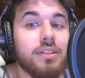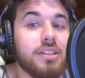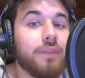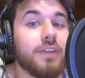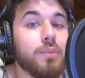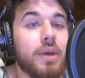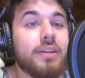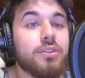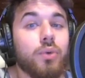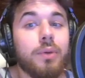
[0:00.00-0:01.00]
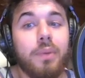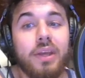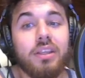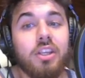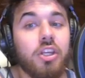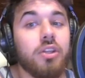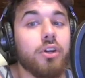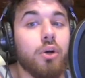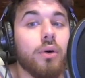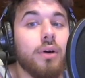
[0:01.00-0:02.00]
self-explanatory pick.
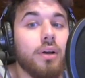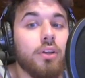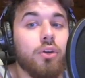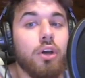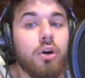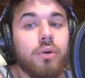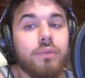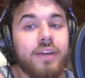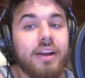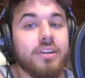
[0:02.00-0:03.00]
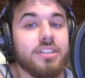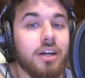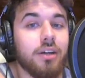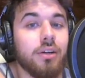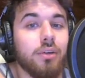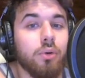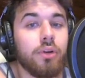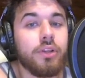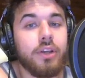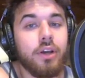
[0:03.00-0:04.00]
Either you go Vera Tucker
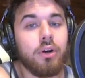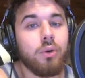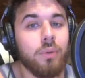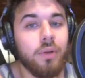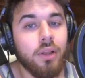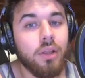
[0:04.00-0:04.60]
or you go